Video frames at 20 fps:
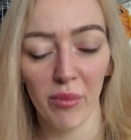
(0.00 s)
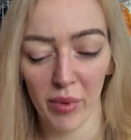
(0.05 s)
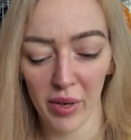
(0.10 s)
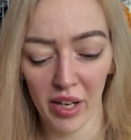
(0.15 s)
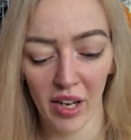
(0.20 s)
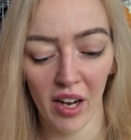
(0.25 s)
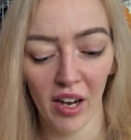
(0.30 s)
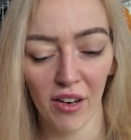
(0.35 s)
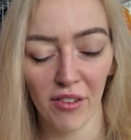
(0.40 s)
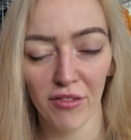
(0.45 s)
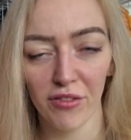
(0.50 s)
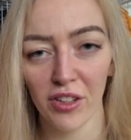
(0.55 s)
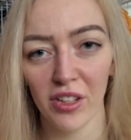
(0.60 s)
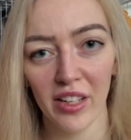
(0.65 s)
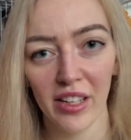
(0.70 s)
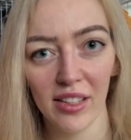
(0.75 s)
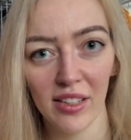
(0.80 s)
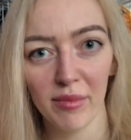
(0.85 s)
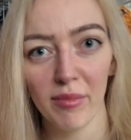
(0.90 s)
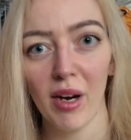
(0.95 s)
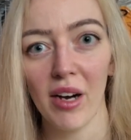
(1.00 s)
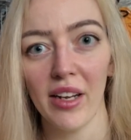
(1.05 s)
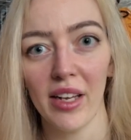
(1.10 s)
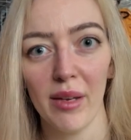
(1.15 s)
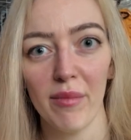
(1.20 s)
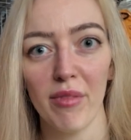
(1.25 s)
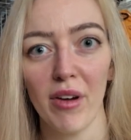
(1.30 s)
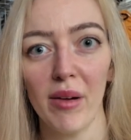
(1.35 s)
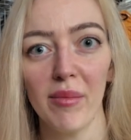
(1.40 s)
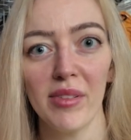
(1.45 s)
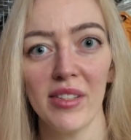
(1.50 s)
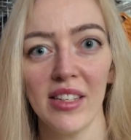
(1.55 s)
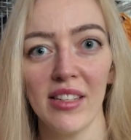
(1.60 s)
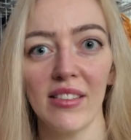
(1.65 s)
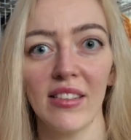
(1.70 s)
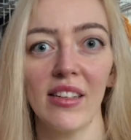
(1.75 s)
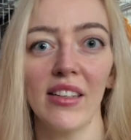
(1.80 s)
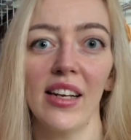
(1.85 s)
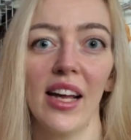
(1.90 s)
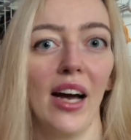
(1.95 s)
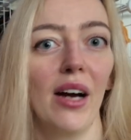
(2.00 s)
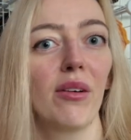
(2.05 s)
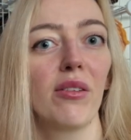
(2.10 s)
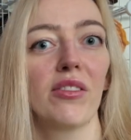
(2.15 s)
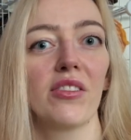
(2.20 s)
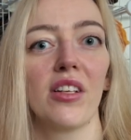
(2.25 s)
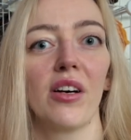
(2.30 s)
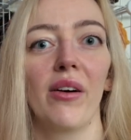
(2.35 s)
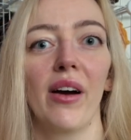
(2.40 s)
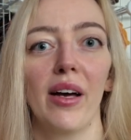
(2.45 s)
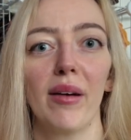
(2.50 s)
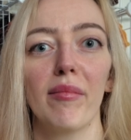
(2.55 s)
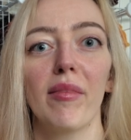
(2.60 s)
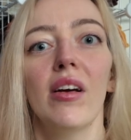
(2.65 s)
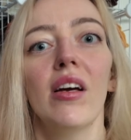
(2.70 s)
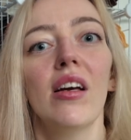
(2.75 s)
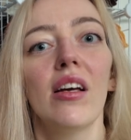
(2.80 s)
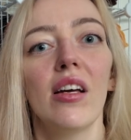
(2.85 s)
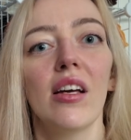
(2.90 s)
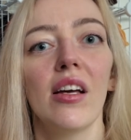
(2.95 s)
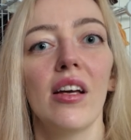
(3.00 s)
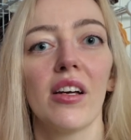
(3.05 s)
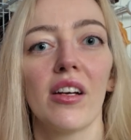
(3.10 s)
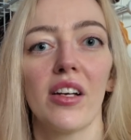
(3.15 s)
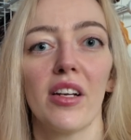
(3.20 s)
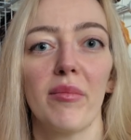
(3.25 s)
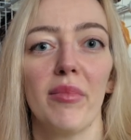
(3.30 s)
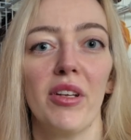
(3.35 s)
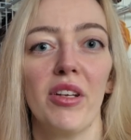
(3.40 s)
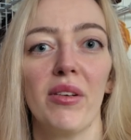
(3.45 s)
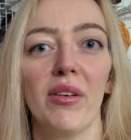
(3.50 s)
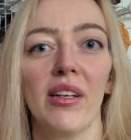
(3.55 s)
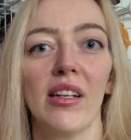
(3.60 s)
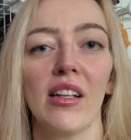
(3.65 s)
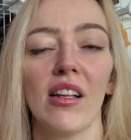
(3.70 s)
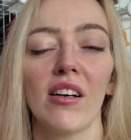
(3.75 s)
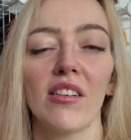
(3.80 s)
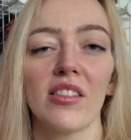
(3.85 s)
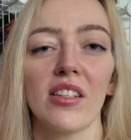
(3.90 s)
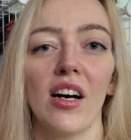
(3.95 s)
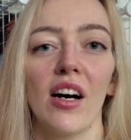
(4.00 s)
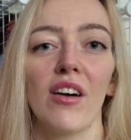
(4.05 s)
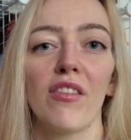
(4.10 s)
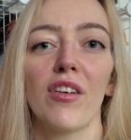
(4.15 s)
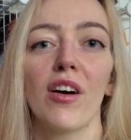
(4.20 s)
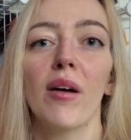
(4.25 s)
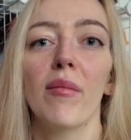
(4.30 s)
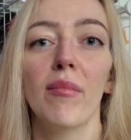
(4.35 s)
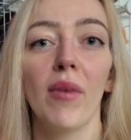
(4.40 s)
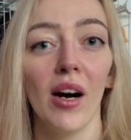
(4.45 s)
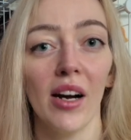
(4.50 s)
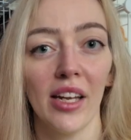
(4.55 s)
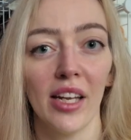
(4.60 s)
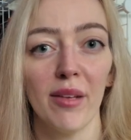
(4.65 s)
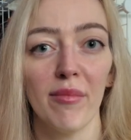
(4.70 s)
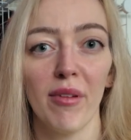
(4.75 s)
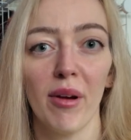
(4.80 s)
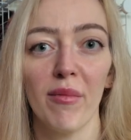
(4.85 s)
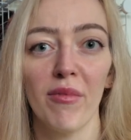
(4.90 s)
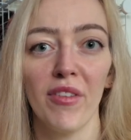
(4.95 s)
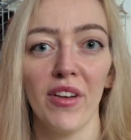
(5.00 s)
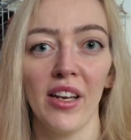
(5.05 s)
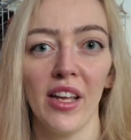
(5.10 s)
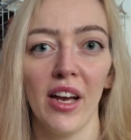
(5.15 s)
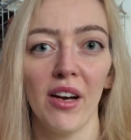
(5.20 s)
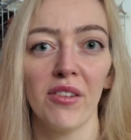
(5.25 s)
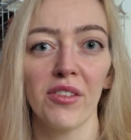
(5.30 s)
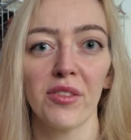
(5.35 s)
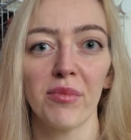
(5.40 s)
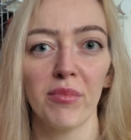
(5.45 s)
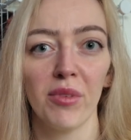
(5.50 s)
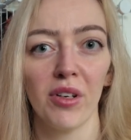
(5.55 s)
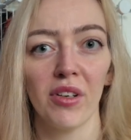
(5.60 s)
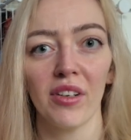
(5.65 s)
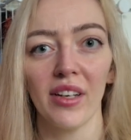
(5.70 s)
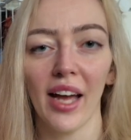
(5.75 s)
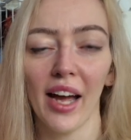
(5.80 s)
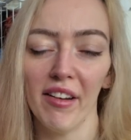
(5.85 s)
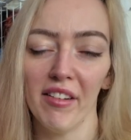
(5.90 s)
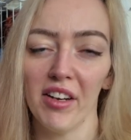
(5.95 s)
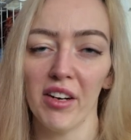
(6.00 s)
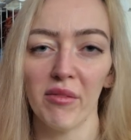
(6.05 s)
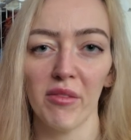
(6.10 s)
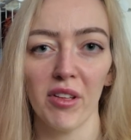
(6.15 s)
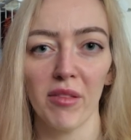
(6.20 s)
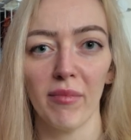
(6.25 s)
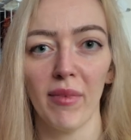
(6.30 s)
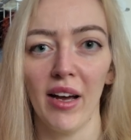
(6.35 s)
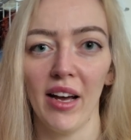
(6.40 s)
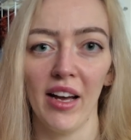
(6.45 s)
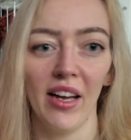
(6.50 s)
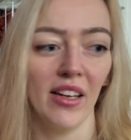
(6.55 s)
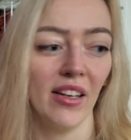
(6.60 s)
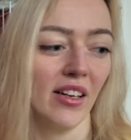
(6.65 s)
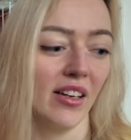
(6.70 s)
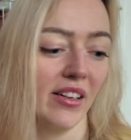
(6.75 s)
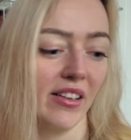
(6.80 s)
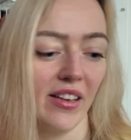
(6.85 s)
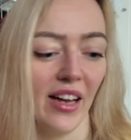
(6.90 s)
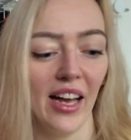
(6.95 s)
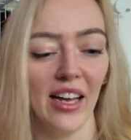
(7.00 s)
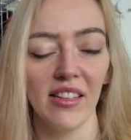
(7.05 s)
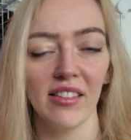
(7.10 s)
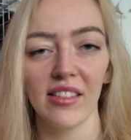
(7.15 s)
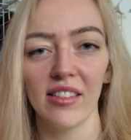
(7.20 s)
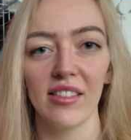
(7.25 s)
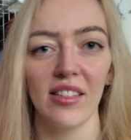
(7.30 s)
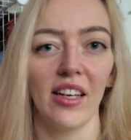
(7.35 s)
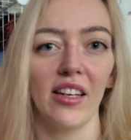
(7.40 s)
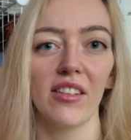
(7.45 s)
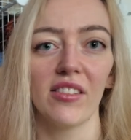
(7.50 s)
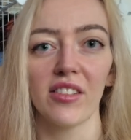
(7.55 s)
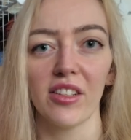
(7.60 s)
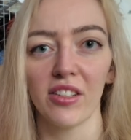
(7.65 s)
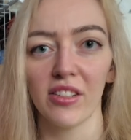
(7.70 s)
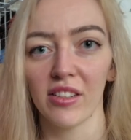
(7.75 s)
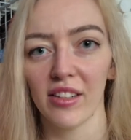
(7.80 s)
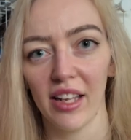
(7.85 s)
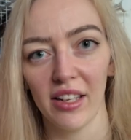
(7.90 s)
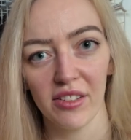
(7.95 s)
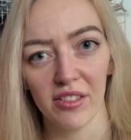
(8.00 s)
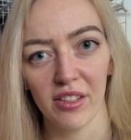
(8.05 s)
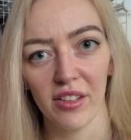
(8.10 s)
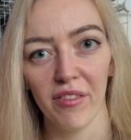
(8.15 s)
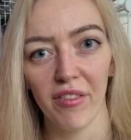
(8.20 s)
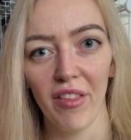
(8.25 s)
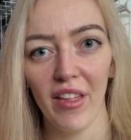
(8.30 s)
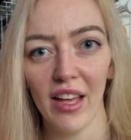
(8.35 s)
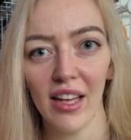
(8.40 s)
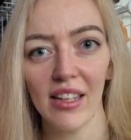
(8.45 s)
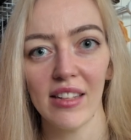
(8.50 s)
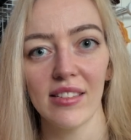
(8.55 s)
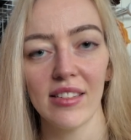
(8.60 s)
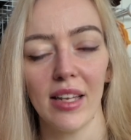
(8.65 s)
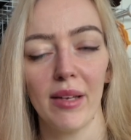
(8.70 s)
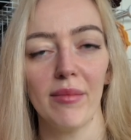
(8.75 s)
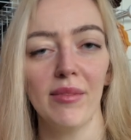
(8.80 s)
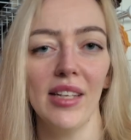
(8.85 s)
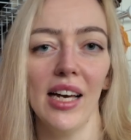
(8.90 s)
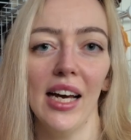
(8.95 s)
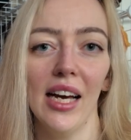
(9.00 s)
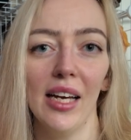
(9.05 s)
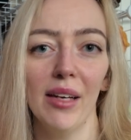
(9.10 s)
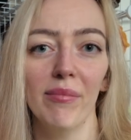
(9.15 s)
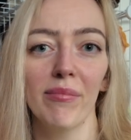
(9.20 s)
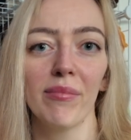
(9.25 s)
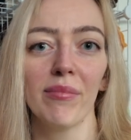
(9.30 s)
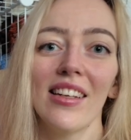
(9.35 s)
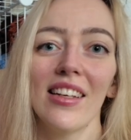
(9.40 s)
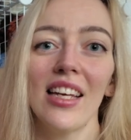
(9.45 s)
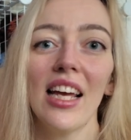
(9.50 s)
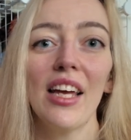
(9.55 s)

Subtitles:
We are fully into market prep season now, so I am going to be doing lots of market prep videos, but carrying on with my Etsy sales and all that sort of thing at the same time.